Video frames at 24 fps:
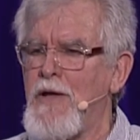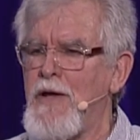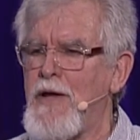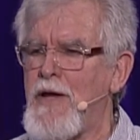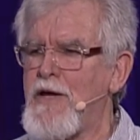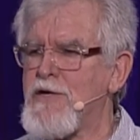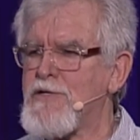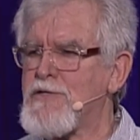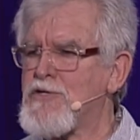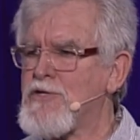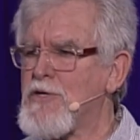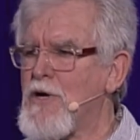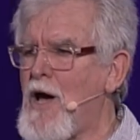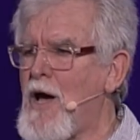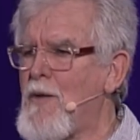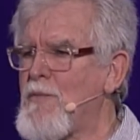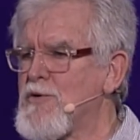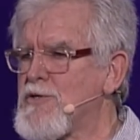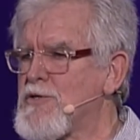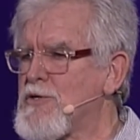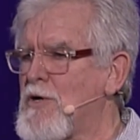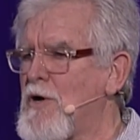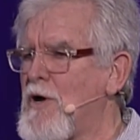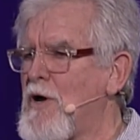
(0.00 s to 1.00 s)
His job
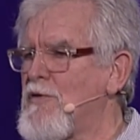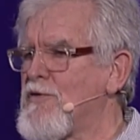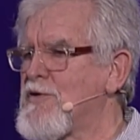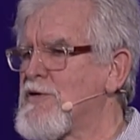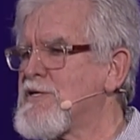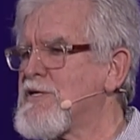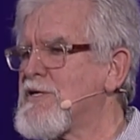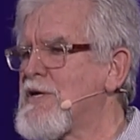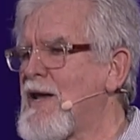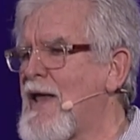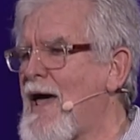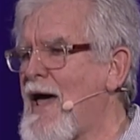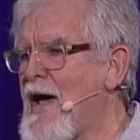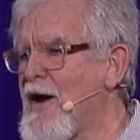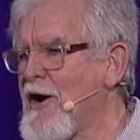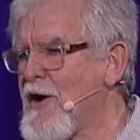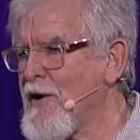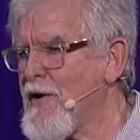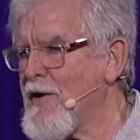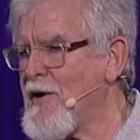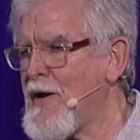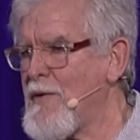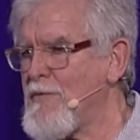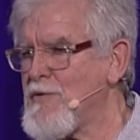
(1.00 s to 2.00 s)
was called the
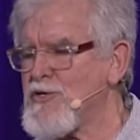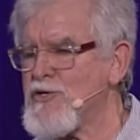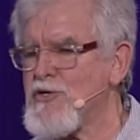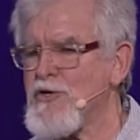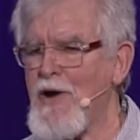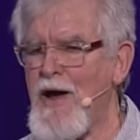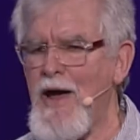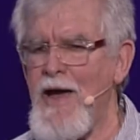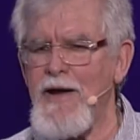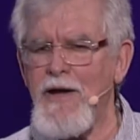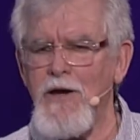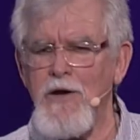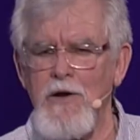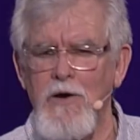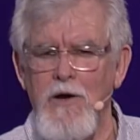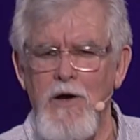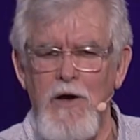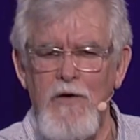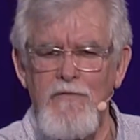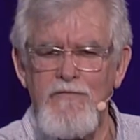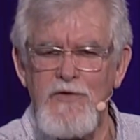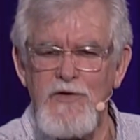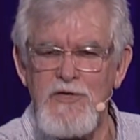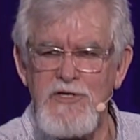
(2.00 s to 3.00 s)
slagger. He was dragging
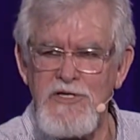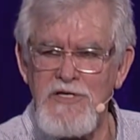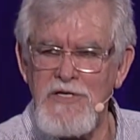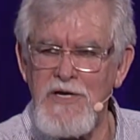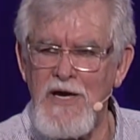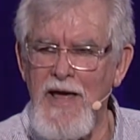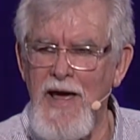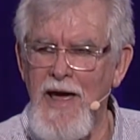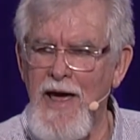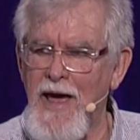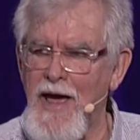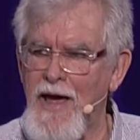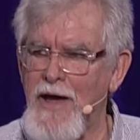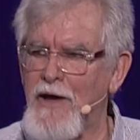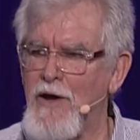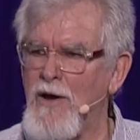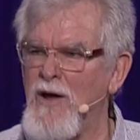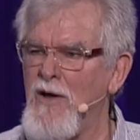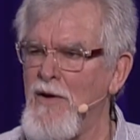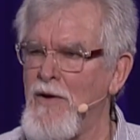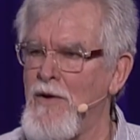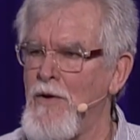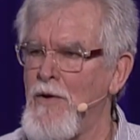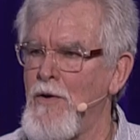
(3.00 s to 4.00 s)
off the slag
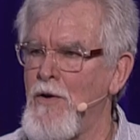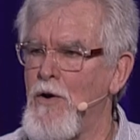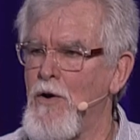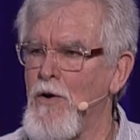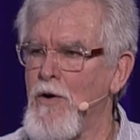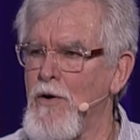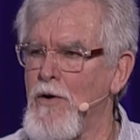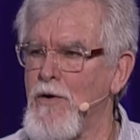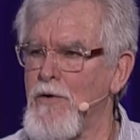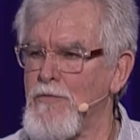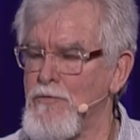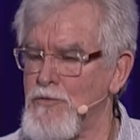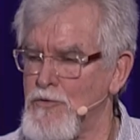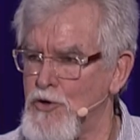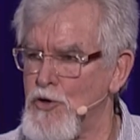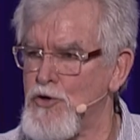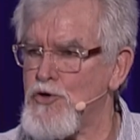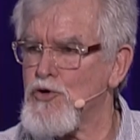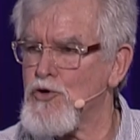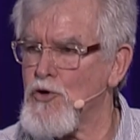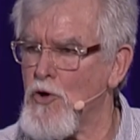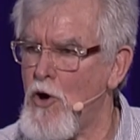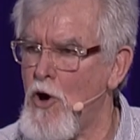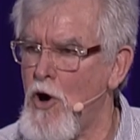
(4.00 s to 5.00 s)
are the
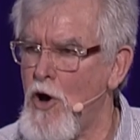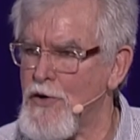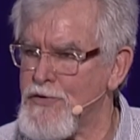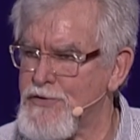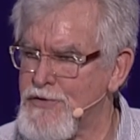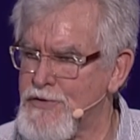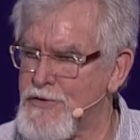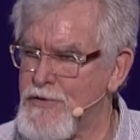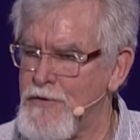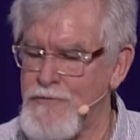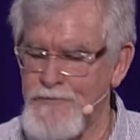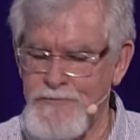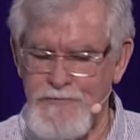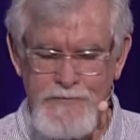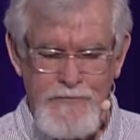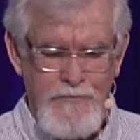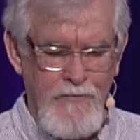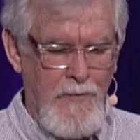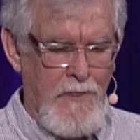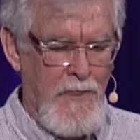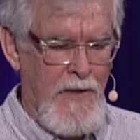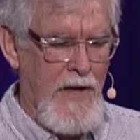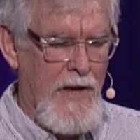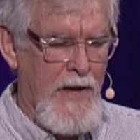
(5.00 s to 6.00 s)
dross.
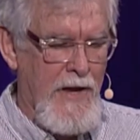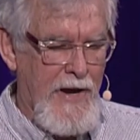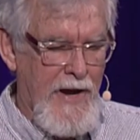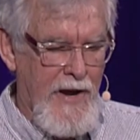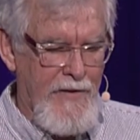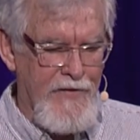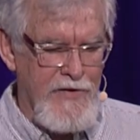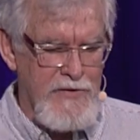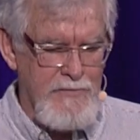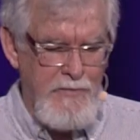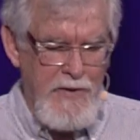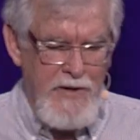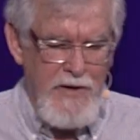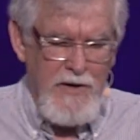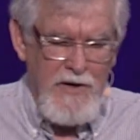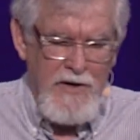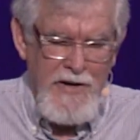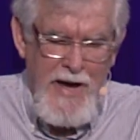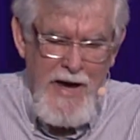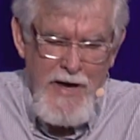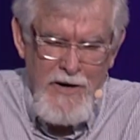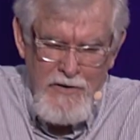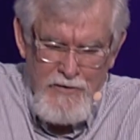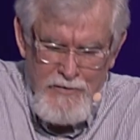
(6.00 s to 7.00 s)
He had this big
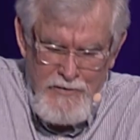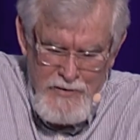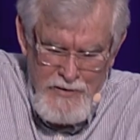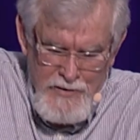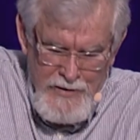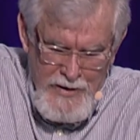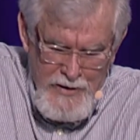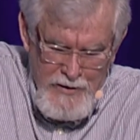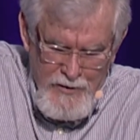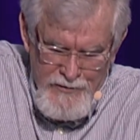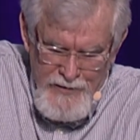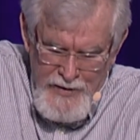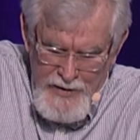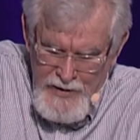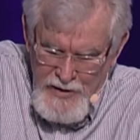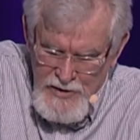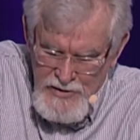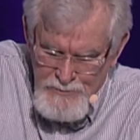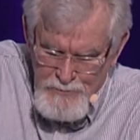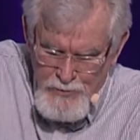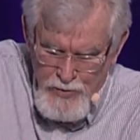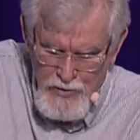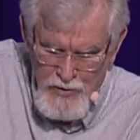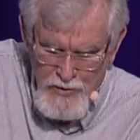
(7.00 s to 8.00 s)
ladle, ladle thing,
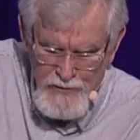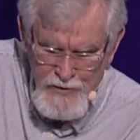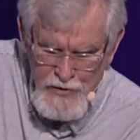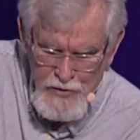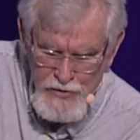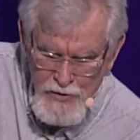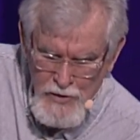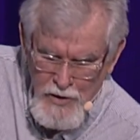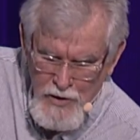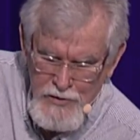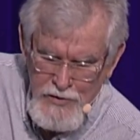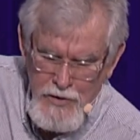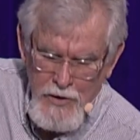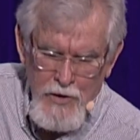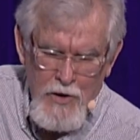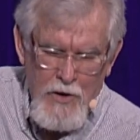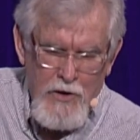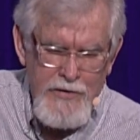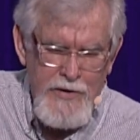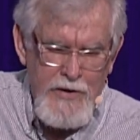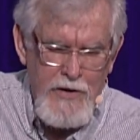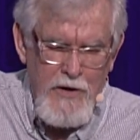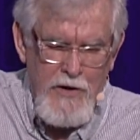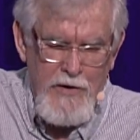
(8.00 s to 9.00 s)
he's pulling the draw, and
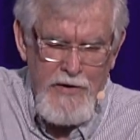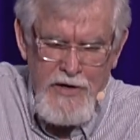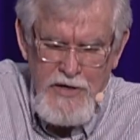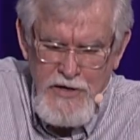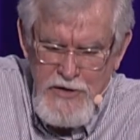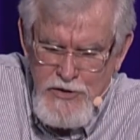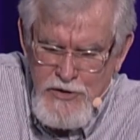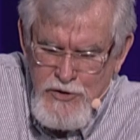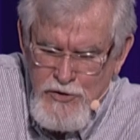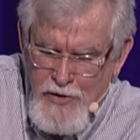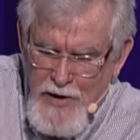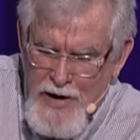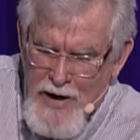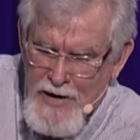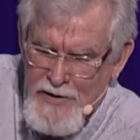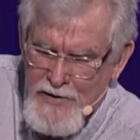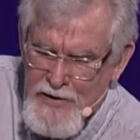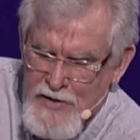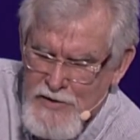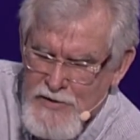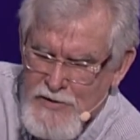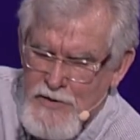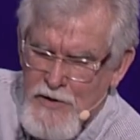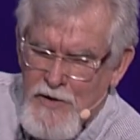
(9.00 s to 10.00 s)
all day long he just dragged
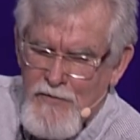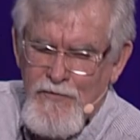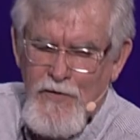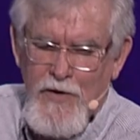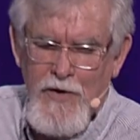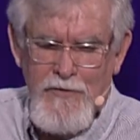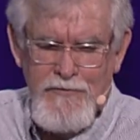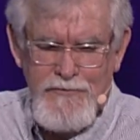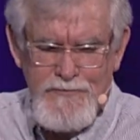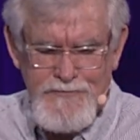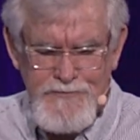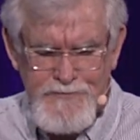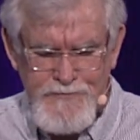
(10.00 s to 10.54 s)
that stuff off.